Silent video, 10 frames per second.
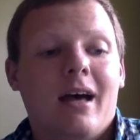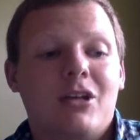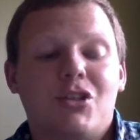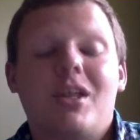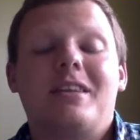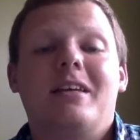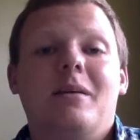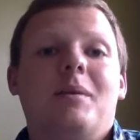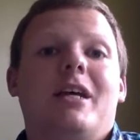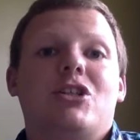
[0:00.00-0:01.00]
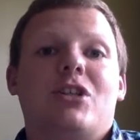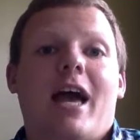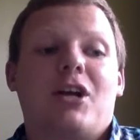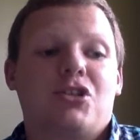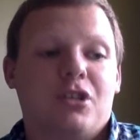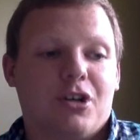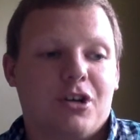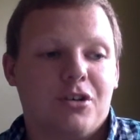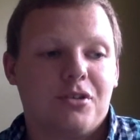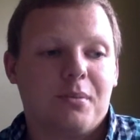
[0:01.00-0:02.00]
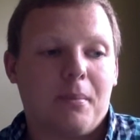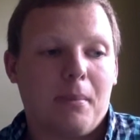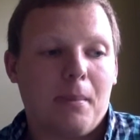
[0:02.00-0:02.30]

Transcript: so that the elimination actually occurs.